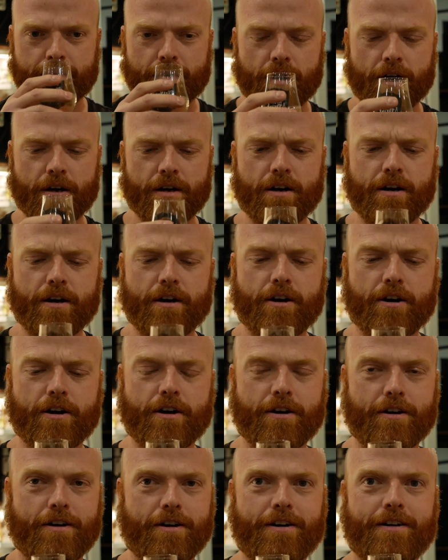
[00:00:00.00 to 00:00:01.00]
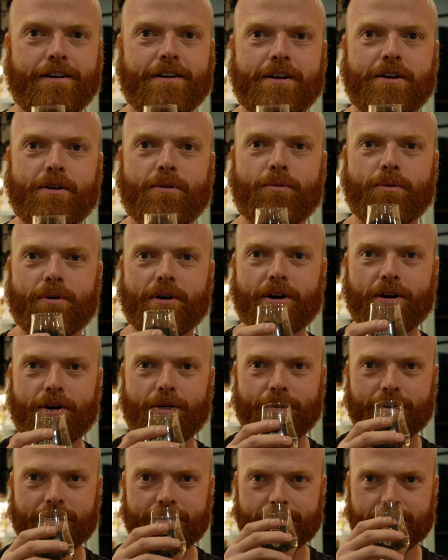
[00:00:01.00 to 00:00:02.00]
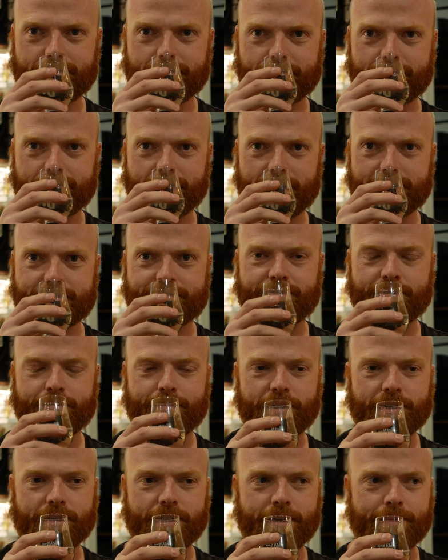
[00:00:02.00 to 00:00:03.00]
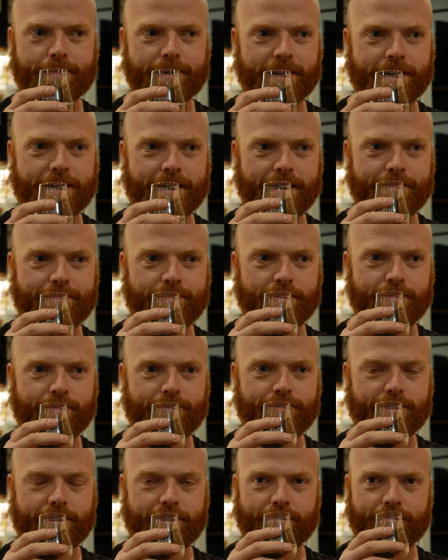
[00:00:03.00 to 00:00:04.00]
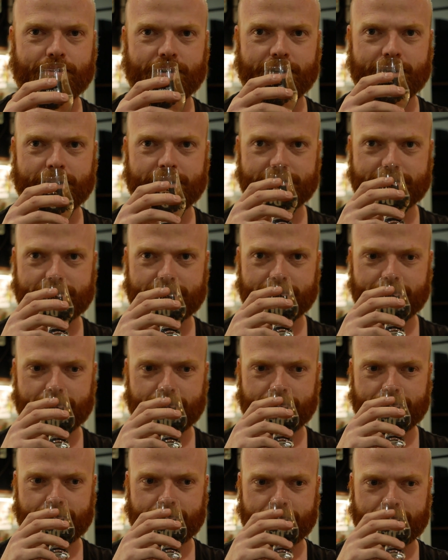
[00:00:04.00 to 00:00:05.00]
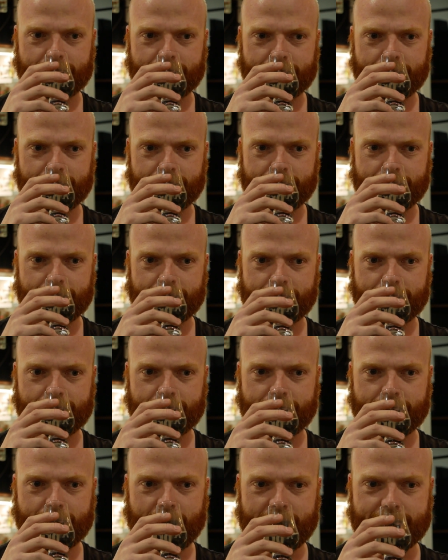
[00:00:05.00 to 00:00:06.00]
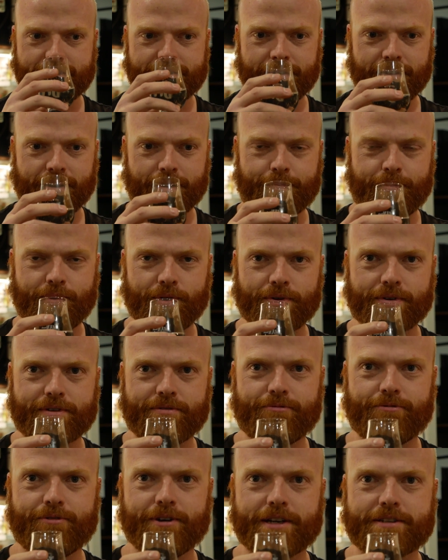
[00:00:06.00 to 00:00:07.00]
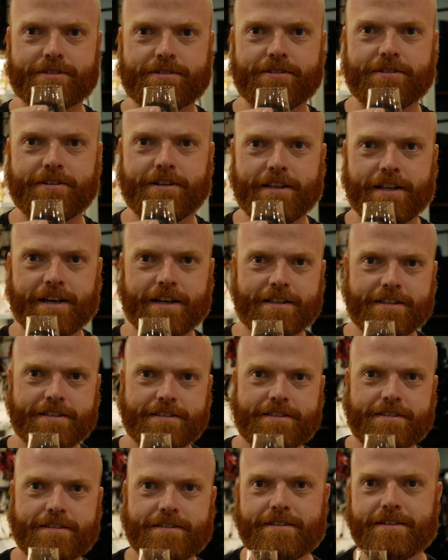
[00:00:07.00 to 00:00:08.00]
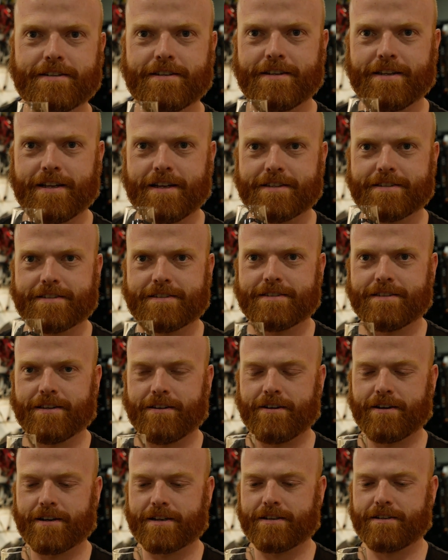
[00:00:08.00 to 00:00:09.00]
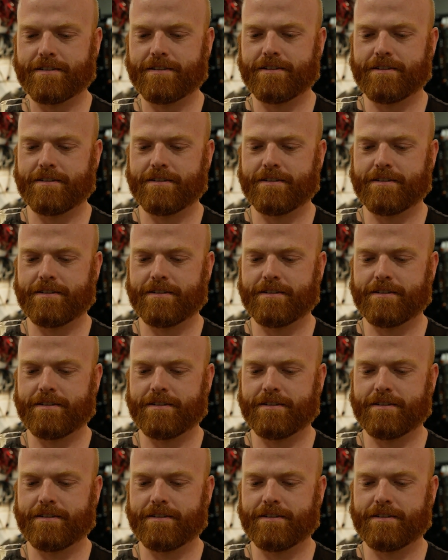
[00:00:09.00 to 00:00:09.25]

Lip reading: Oh, whoa. That's familiar, but I can't put my finger on what it is. That's like pure confectionery, that is. That's like